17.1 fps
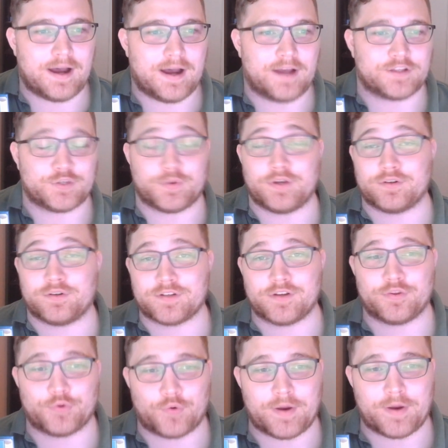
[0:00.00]
So here's
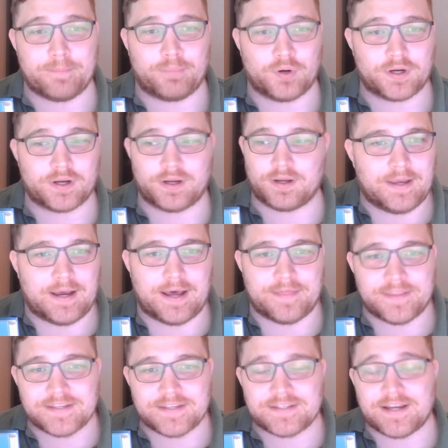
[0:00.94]
another great book.
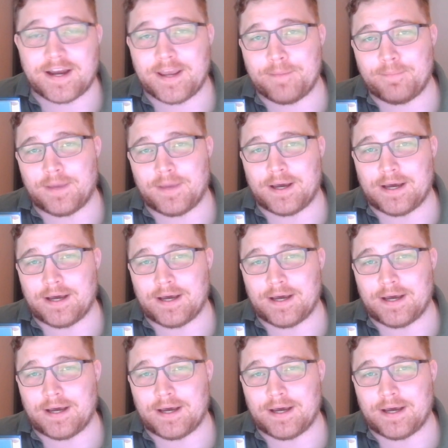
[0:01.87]
This time